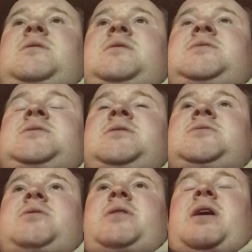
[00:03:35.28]

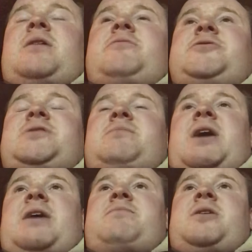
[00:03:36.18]
Cenozoic animals, in
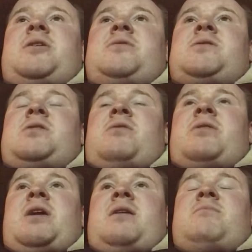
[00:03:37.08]
my opinion,
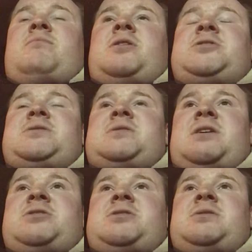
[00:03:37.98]
don't get much
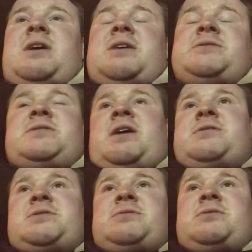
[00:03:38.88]
attention as
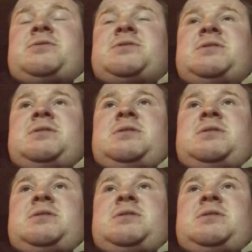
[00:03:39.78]
dinosaurs.